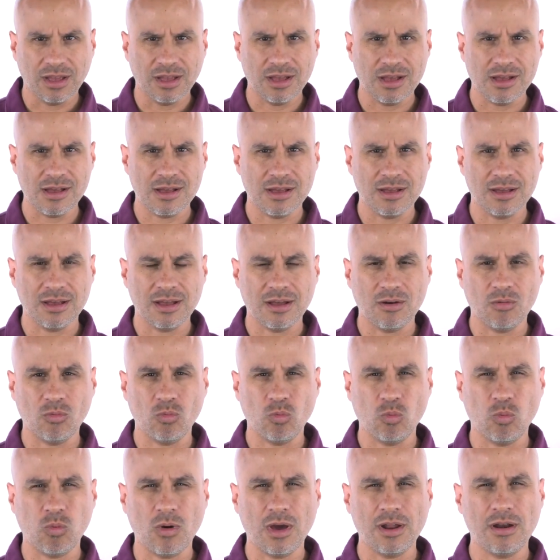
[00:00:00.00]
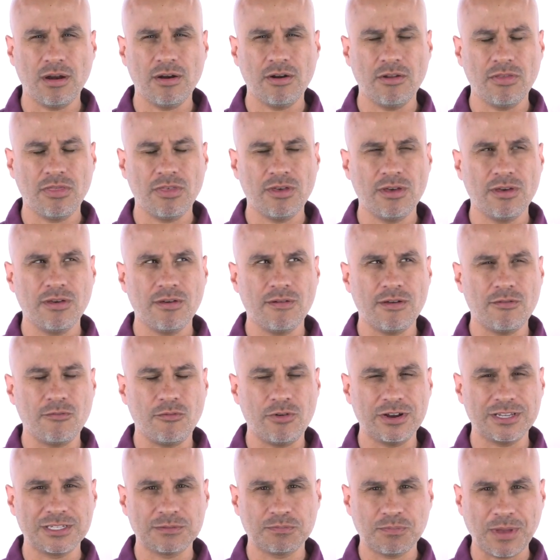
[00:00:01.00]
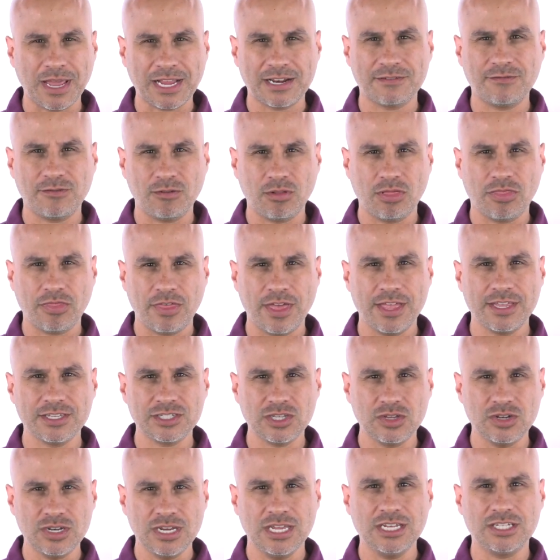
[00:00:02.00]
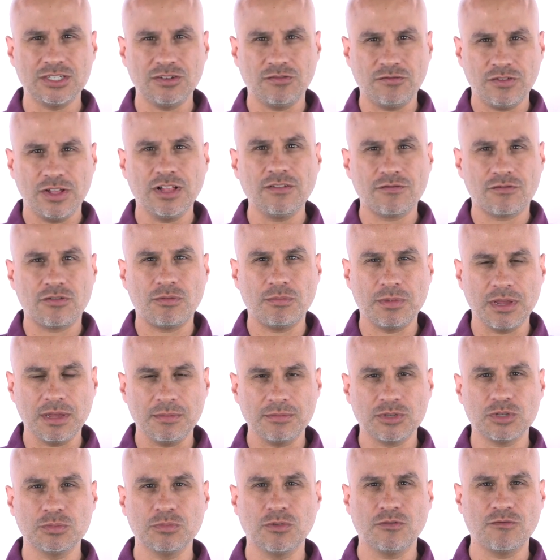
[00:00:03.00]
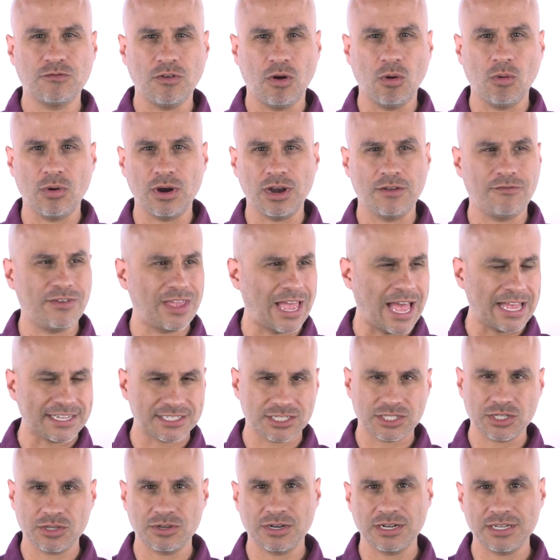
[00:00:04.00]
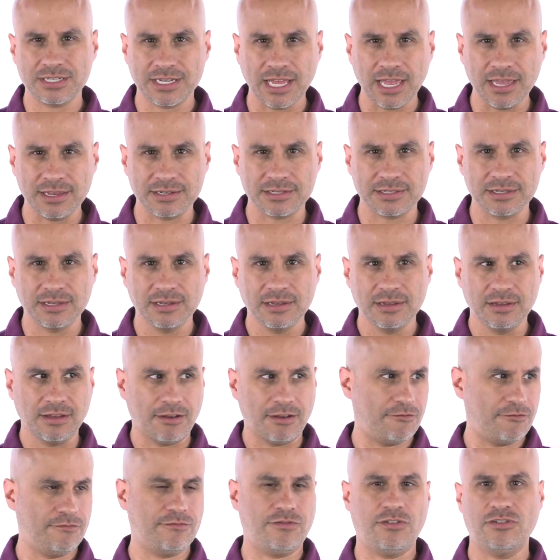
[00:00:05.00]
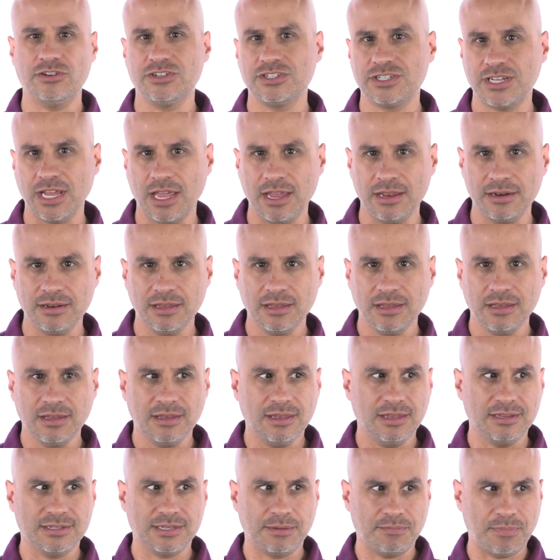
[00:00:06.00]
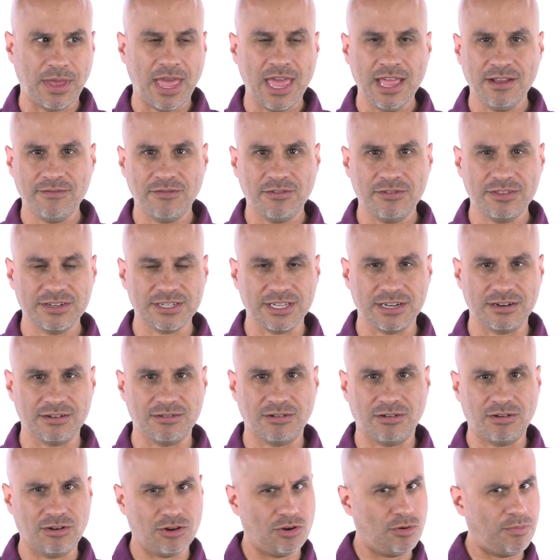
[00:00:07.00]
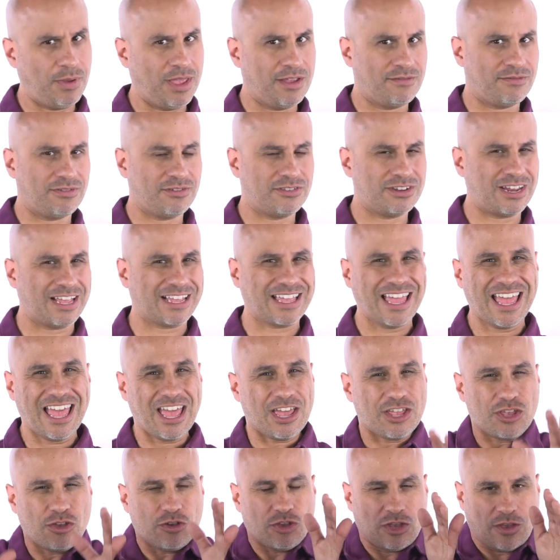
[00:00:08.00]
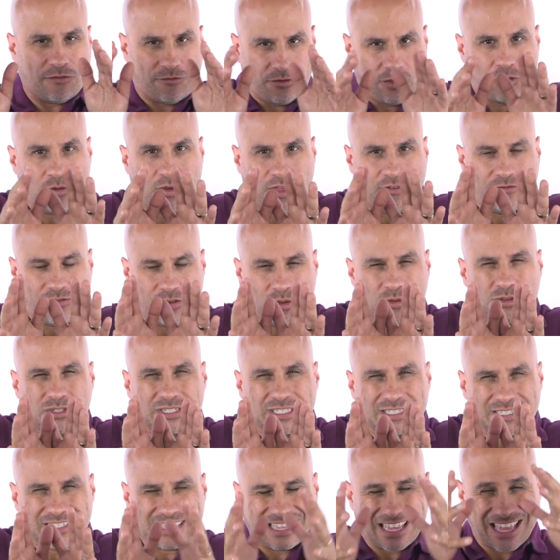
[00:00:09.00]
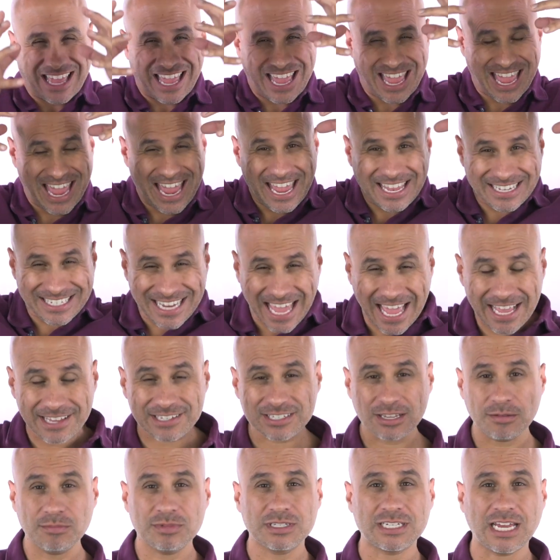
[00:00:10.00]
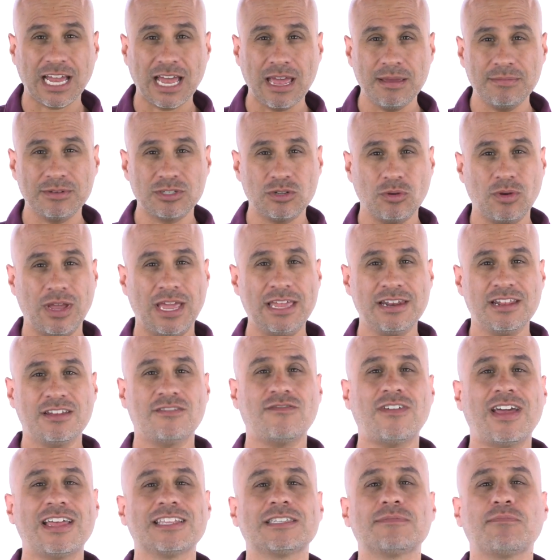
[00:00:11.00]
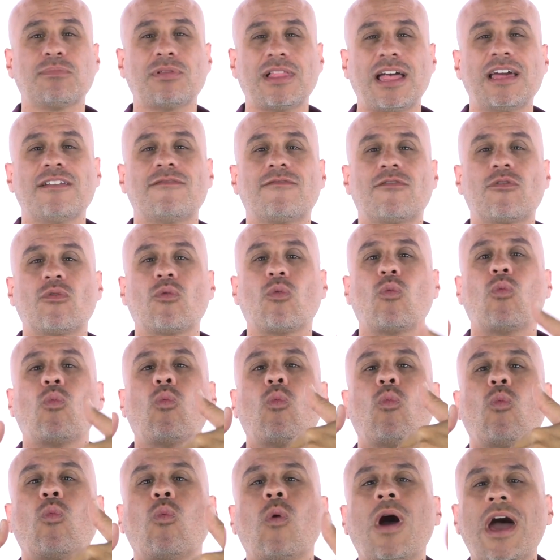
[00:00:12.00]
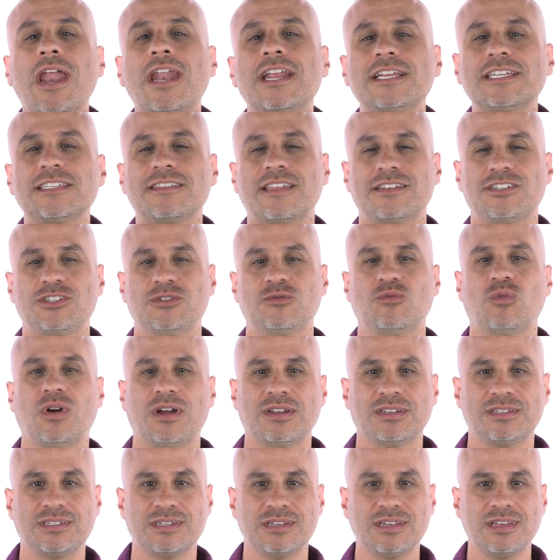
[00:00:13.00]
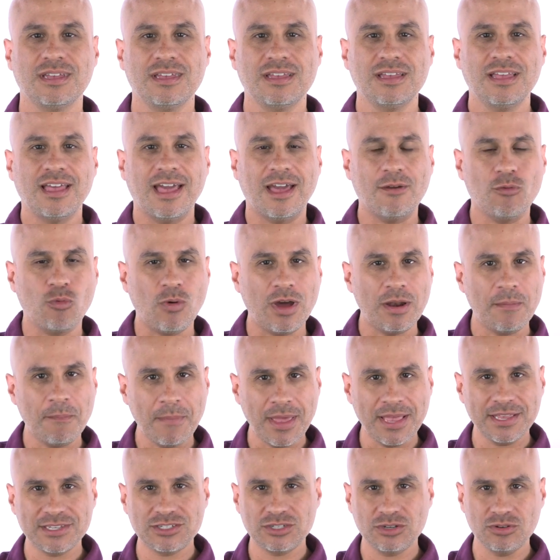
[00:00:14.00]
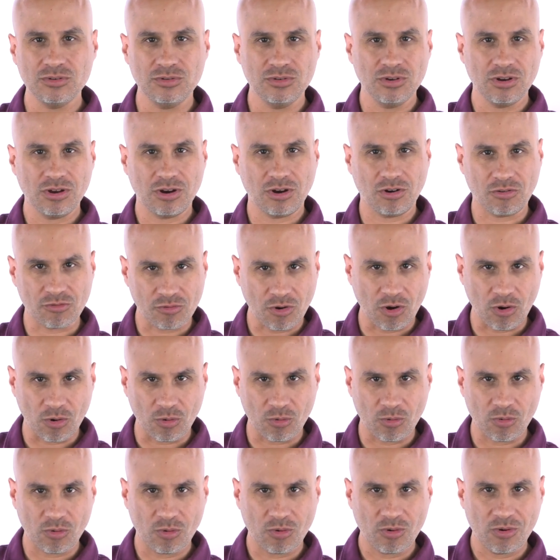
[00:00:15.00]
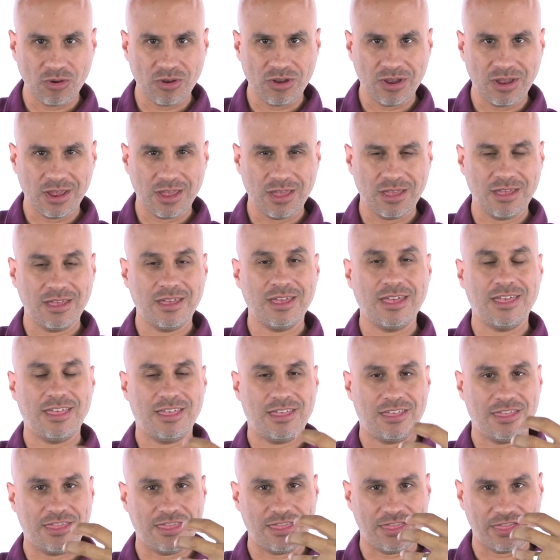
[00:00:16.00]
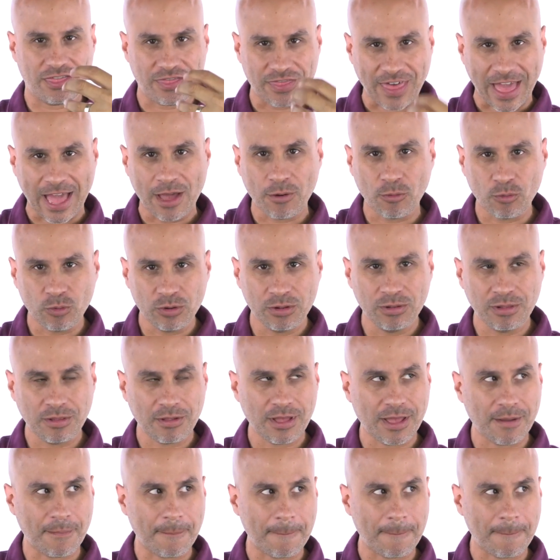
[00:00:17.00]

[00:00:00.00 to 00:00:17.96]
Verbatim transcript: Uh, what are the respectful things you need to feel from him to move forward? If he asks you on a date, first date, is he paying for the dinner or you're paying for the like you, if you if you take some time to in advance plan for what is it that you want and what makes you grow that will